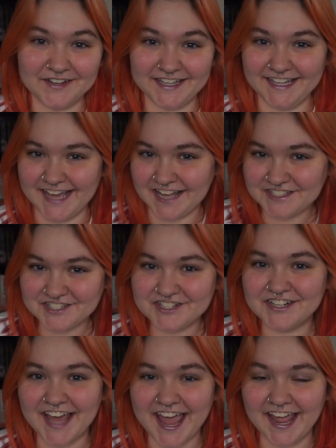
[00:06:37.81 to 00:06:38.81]

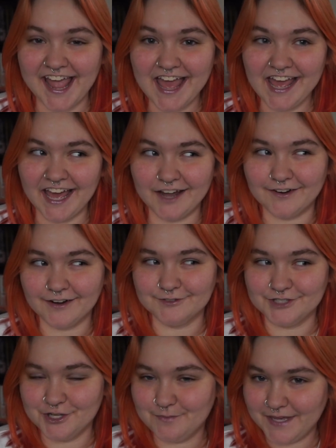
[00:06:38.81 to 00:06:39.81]
yesterday at around
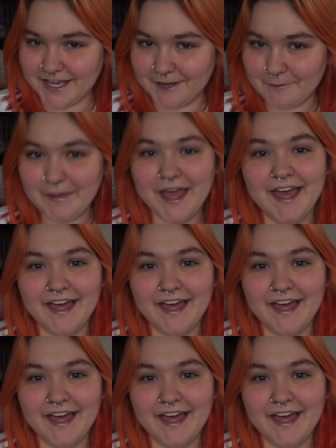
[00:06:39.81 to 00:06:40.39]
2 p.m